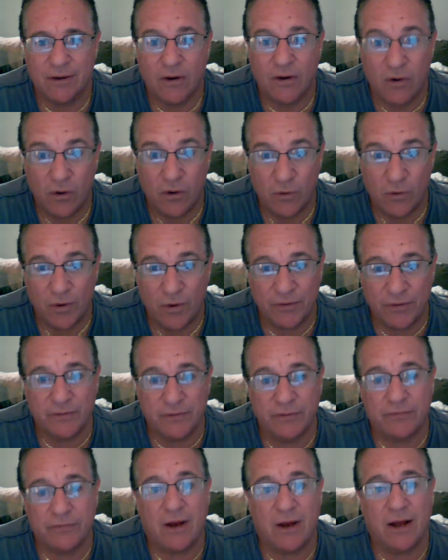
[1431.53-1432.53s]
home 1
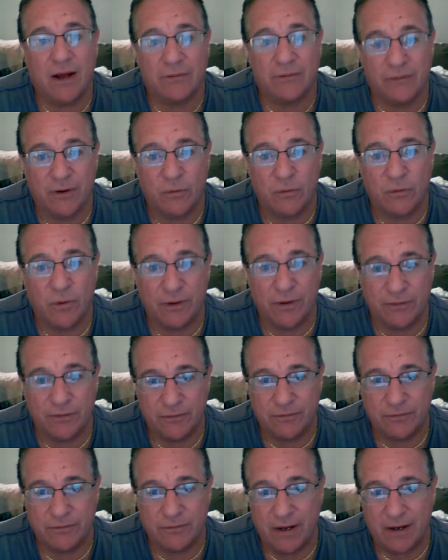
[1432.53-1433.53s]
through 5, road 1
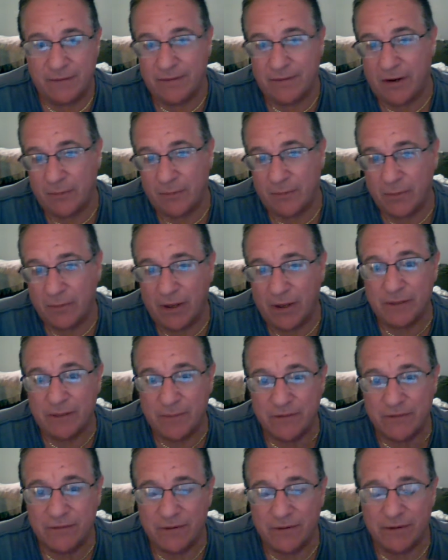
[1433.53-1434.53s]
through 5. Now it'll
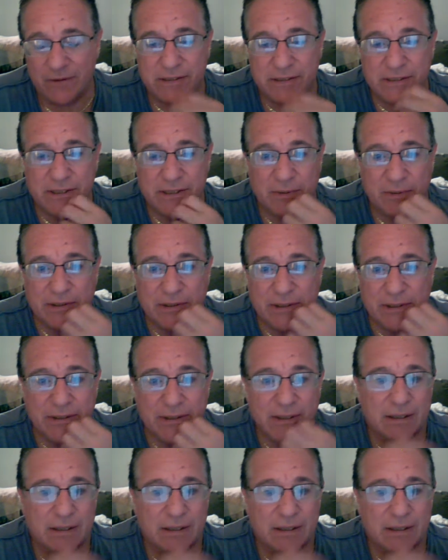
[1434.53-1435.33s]
probably be very similar,